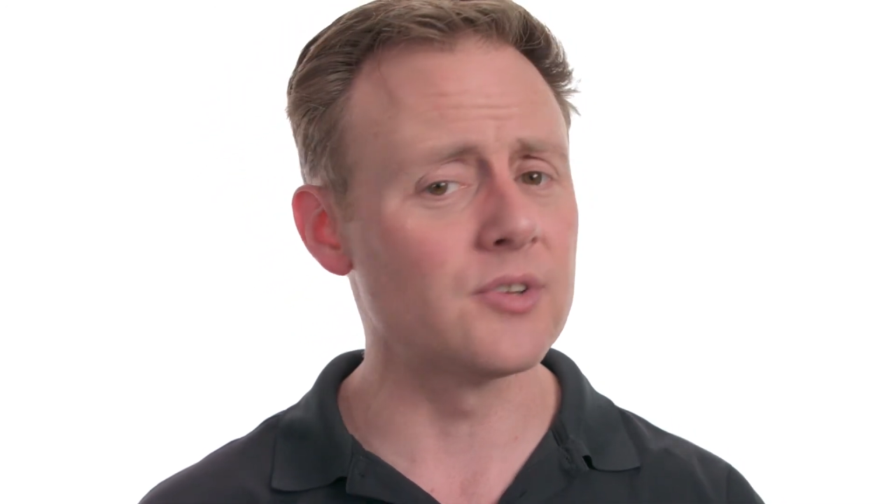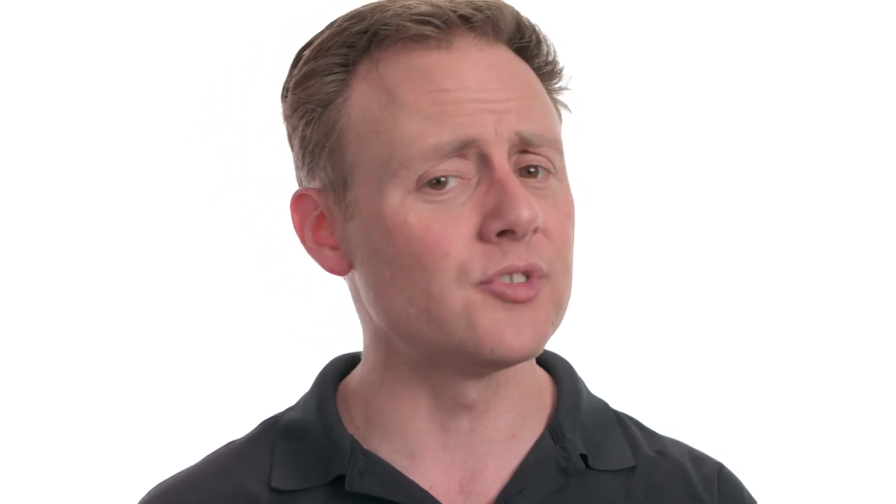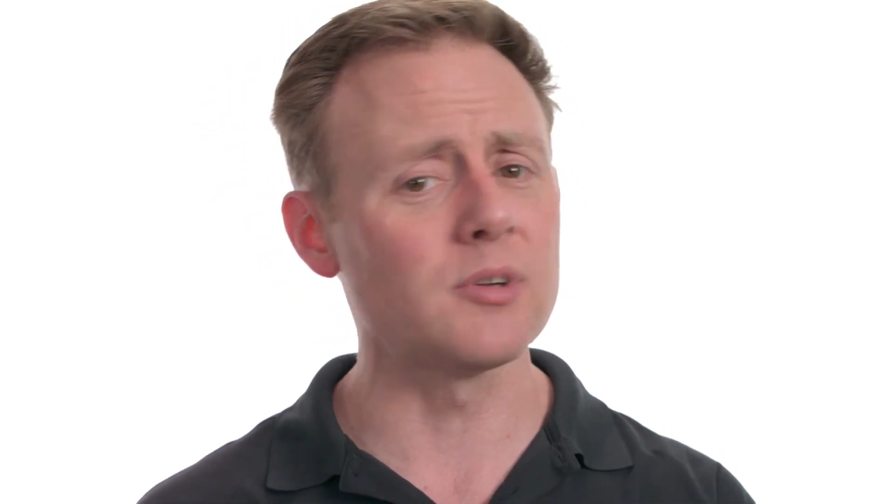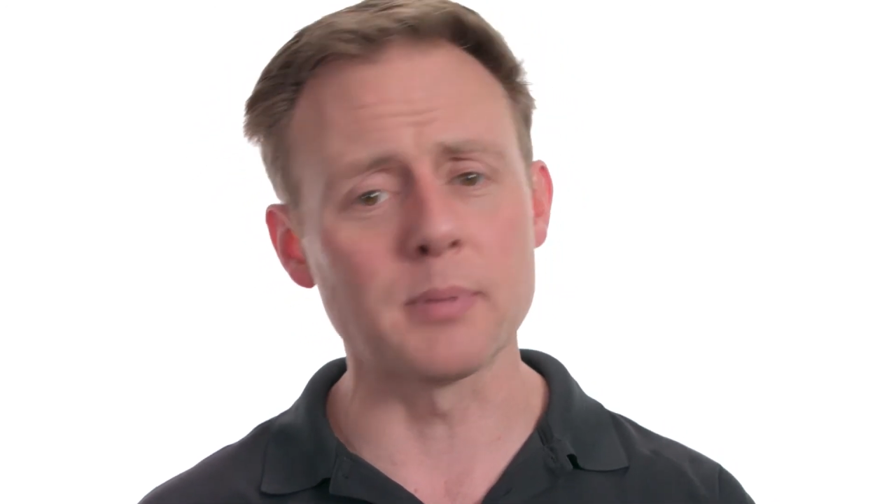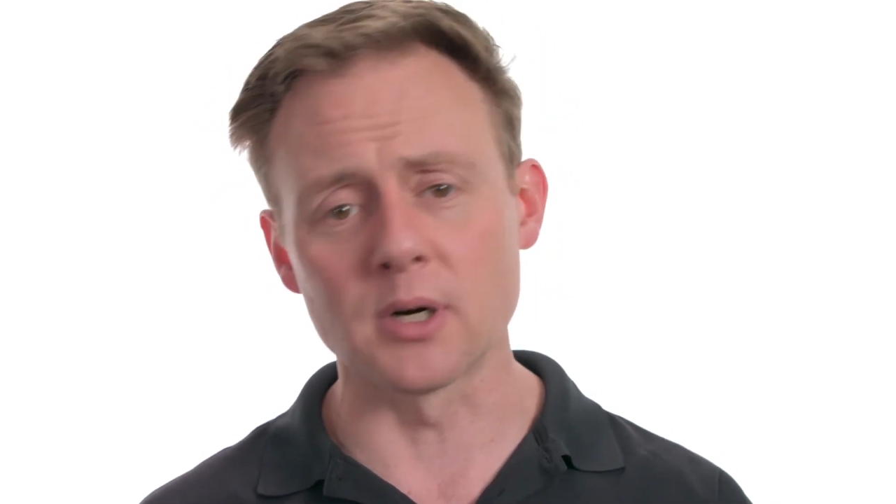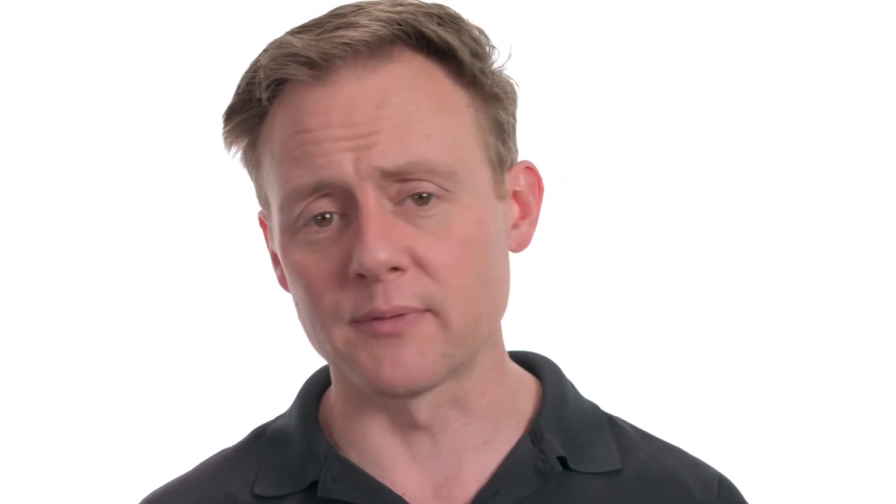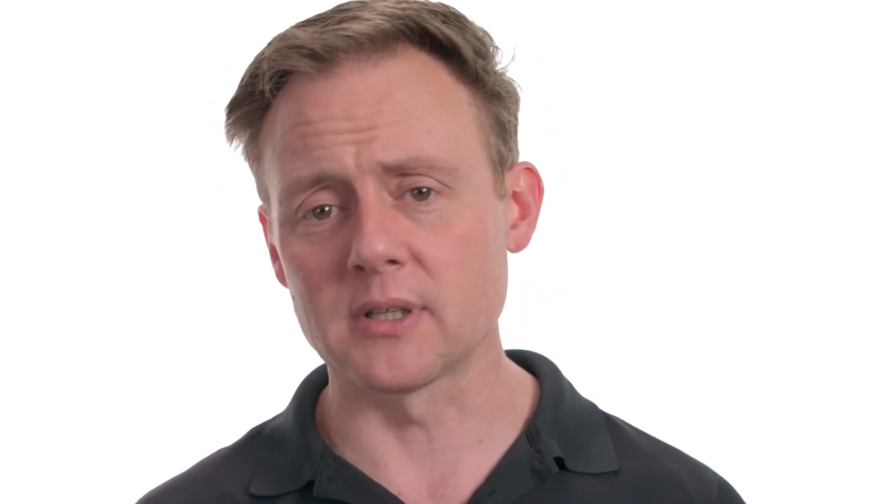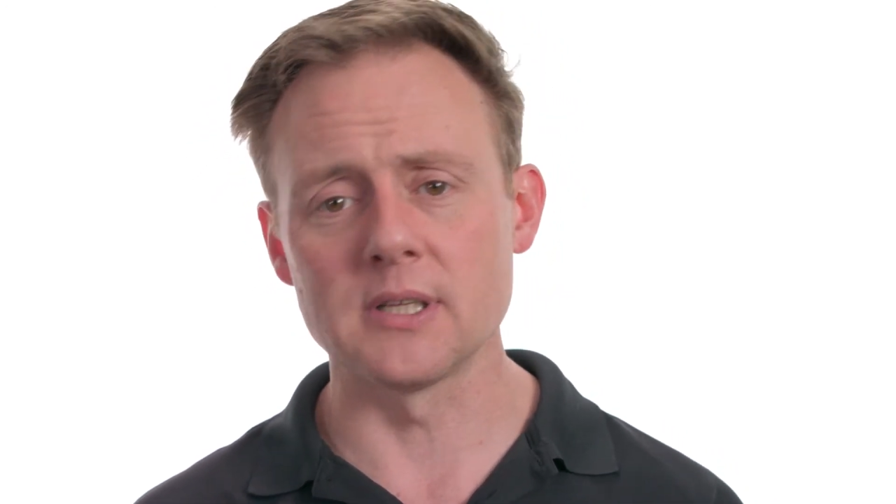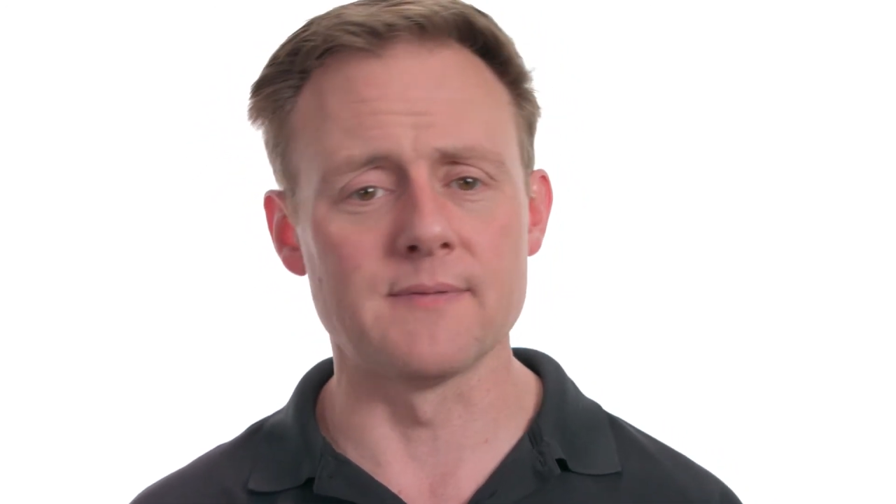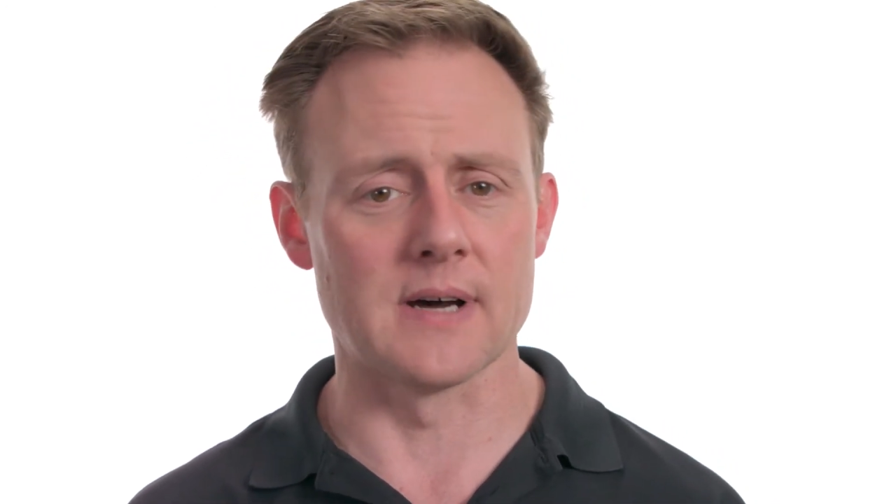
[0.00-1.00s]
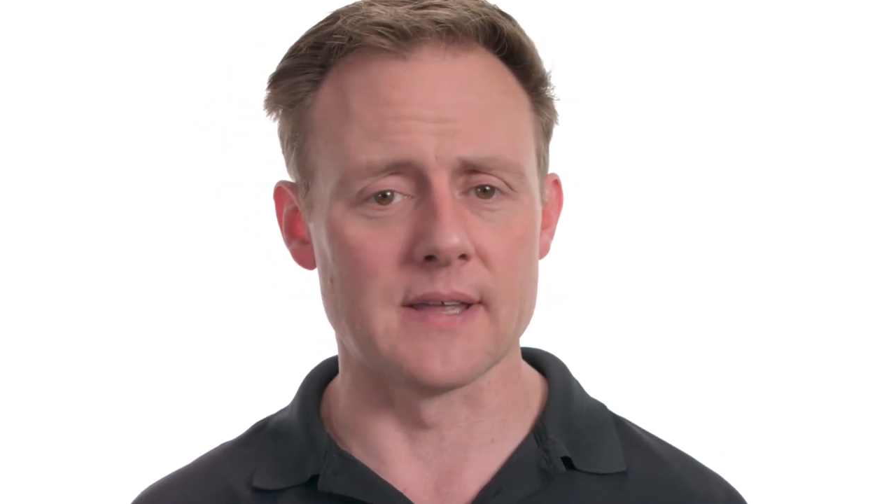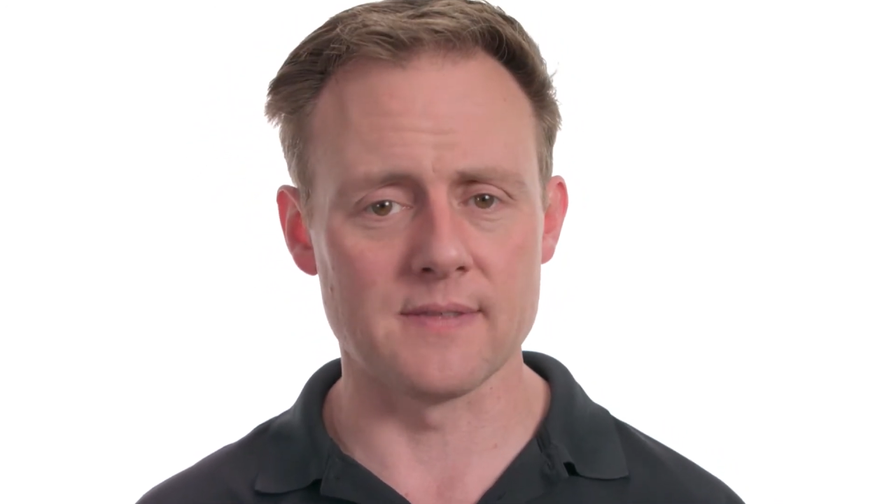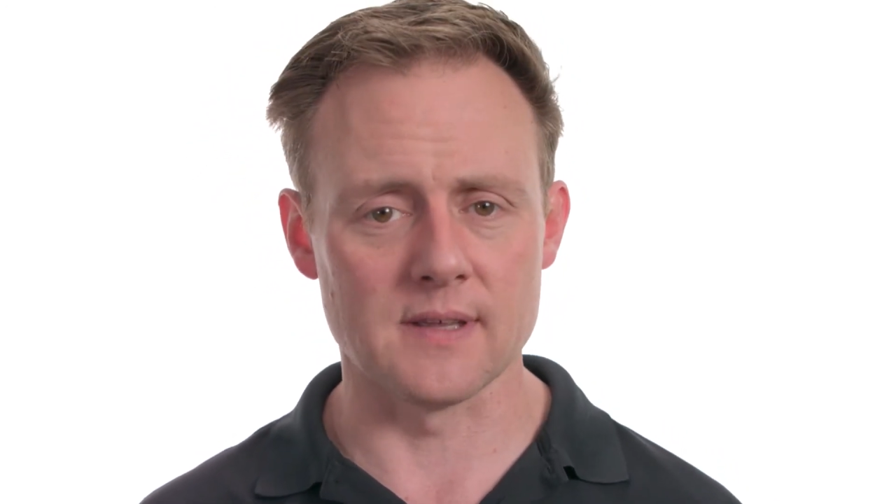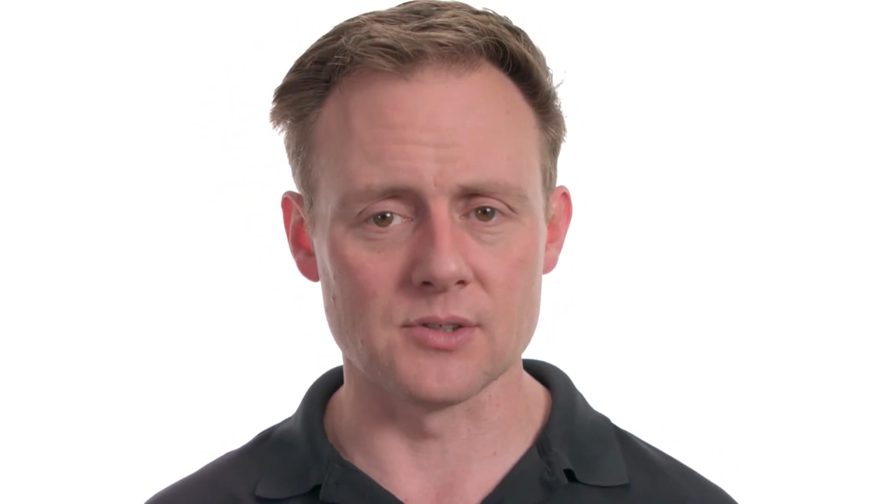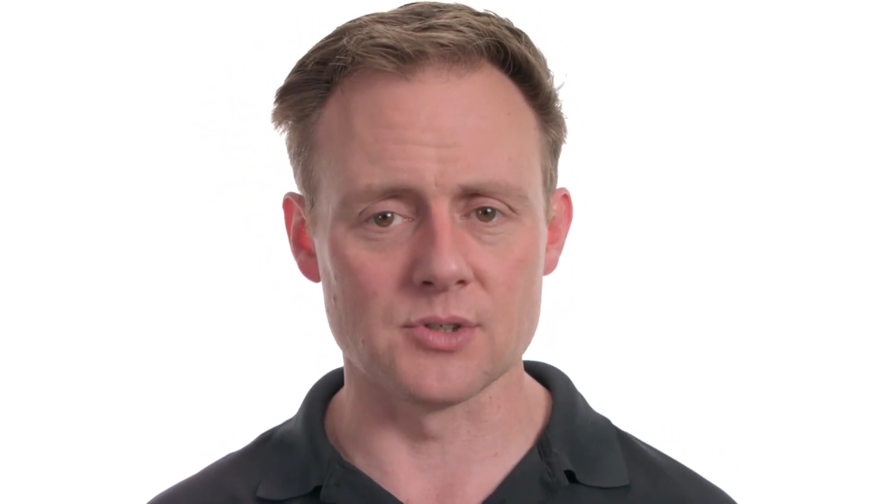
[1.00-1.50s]
this is a perfectly fine
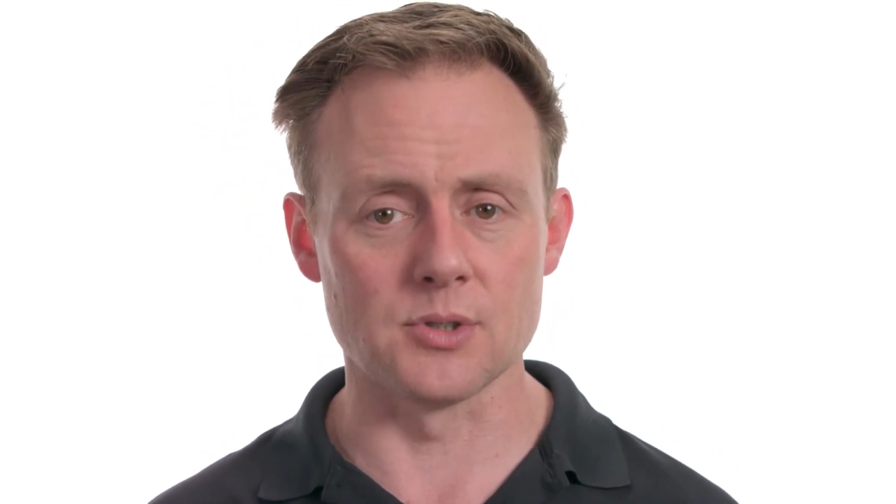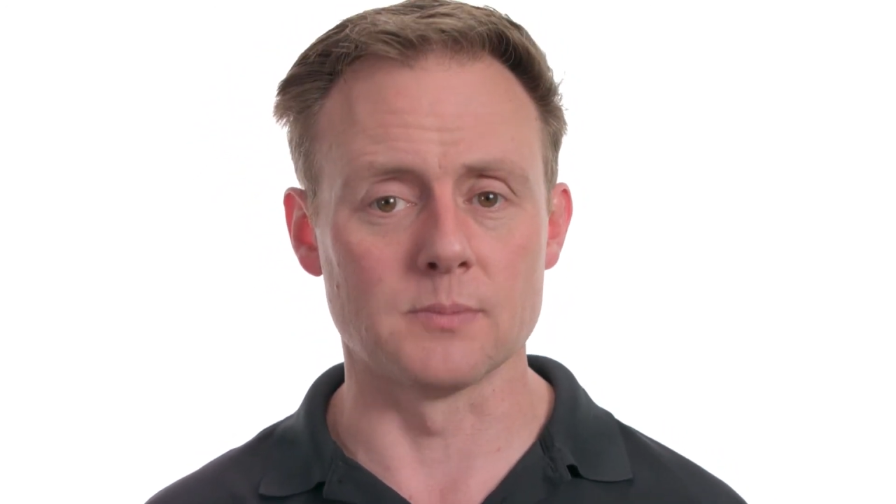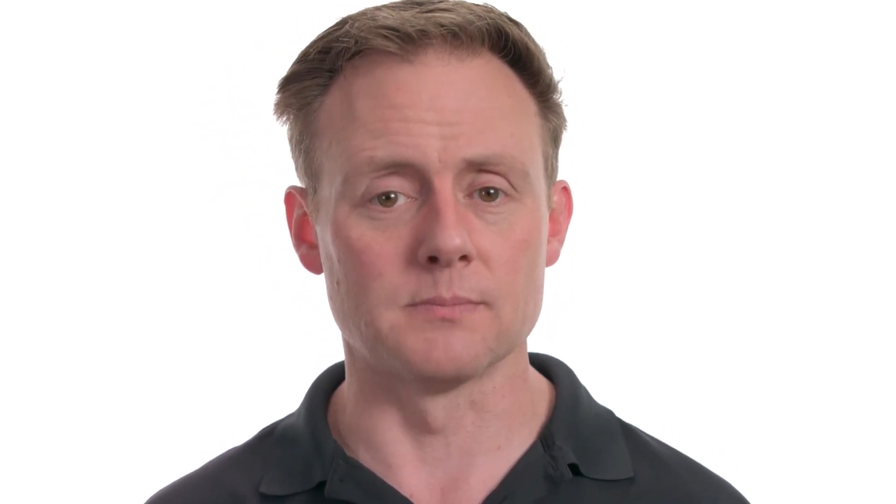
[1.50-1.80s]
thing to do.